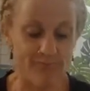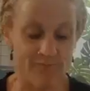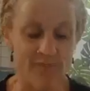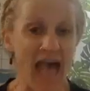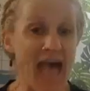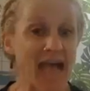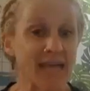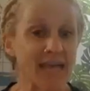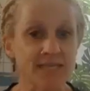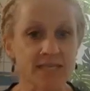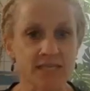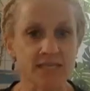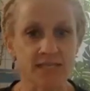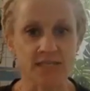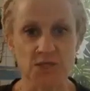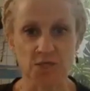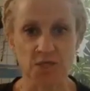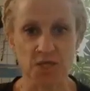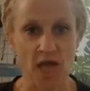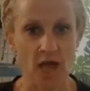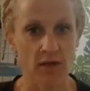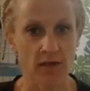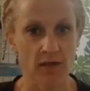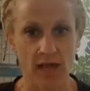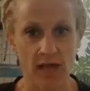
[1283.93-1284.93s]
Access to
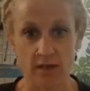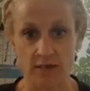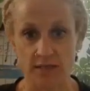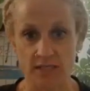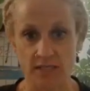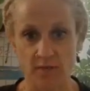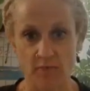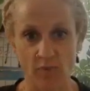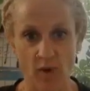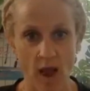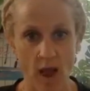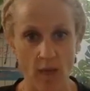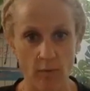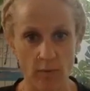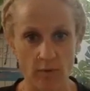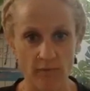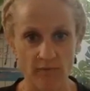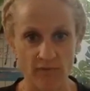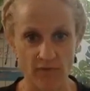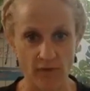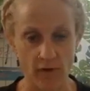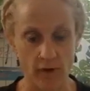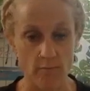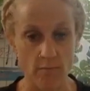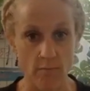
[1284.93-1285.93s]
childcare is a problem
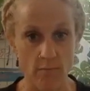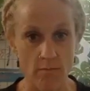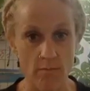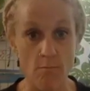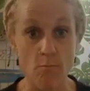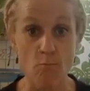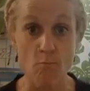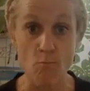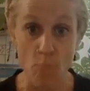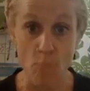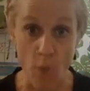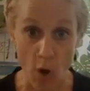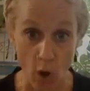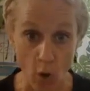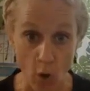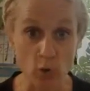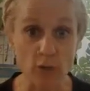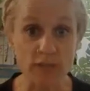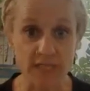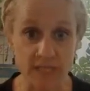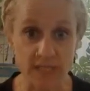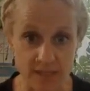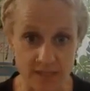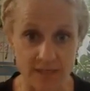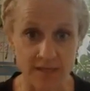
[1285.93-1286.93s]
for
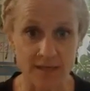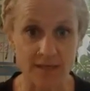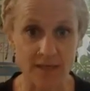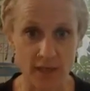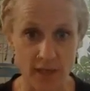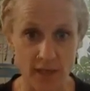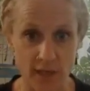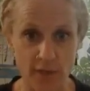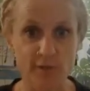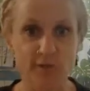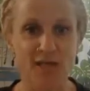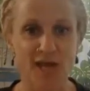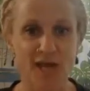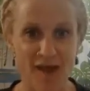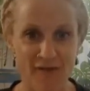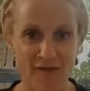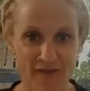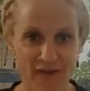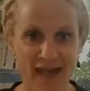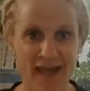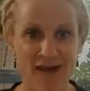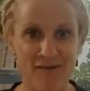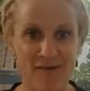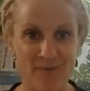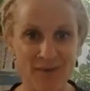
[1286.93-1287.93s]
most Utah
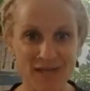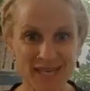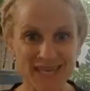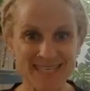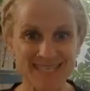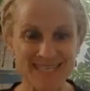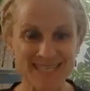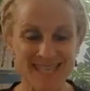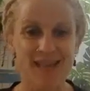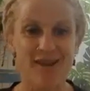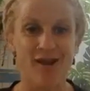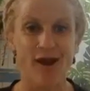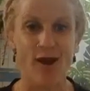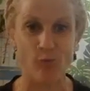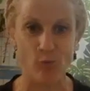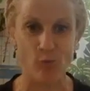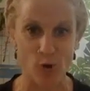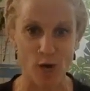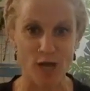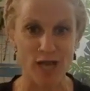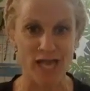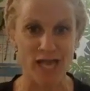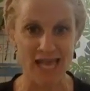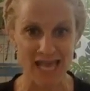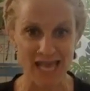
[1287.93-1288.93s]
families that are
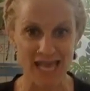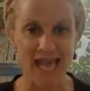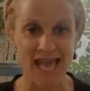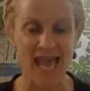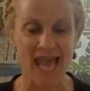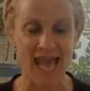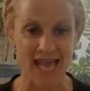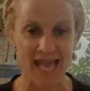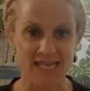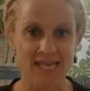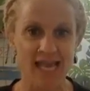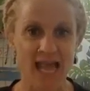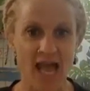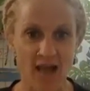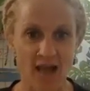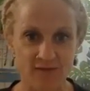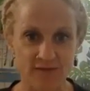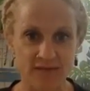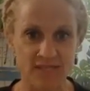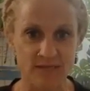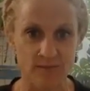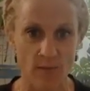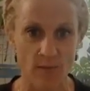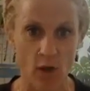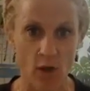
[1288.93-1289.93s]
working and have
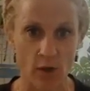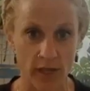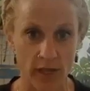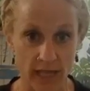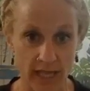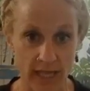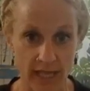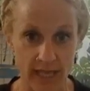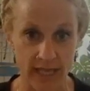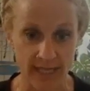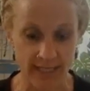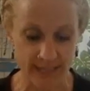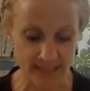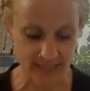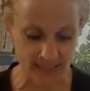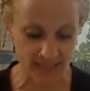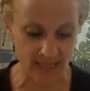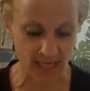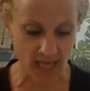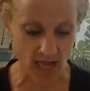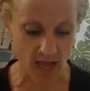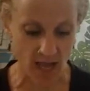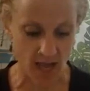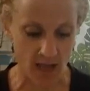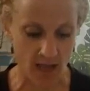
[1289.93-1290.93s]
small kids,
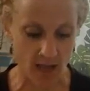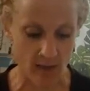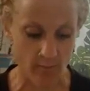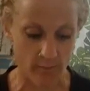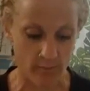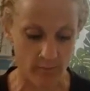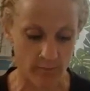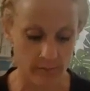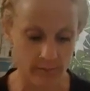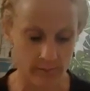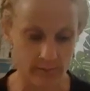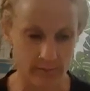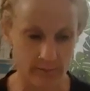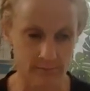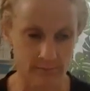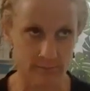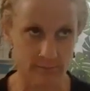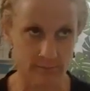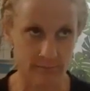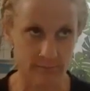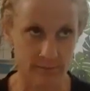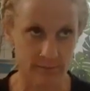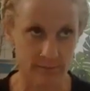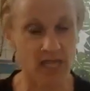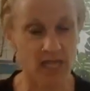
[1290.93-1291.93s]

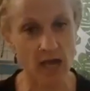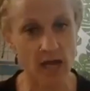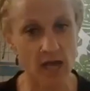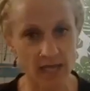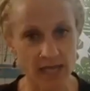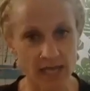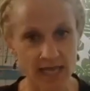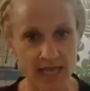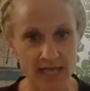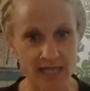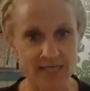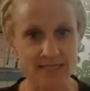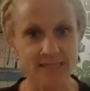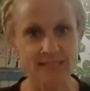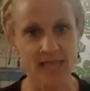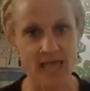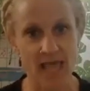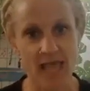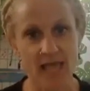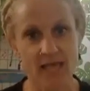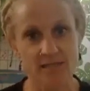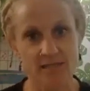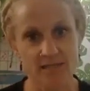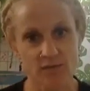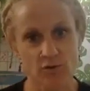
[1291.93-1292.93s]
young kids
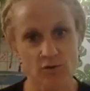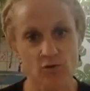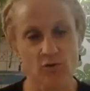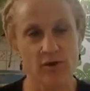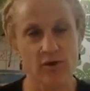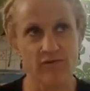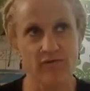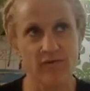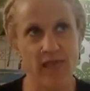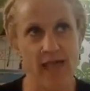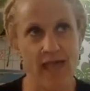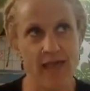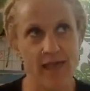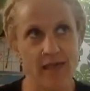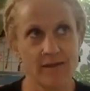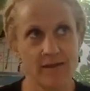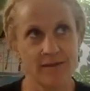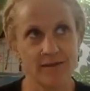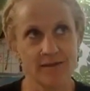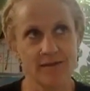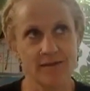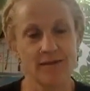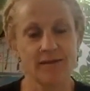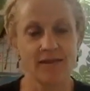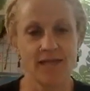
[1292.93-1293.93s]
and sort of like
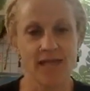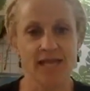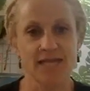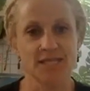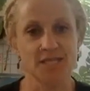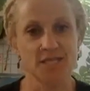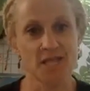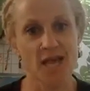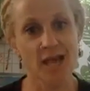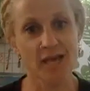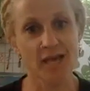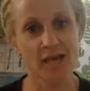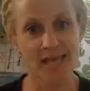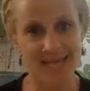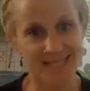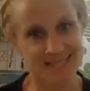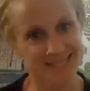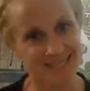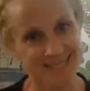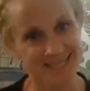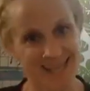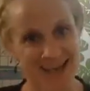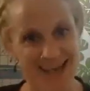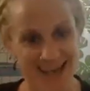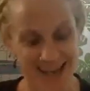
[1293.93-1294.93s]
less young
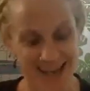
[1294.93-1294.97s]
kids.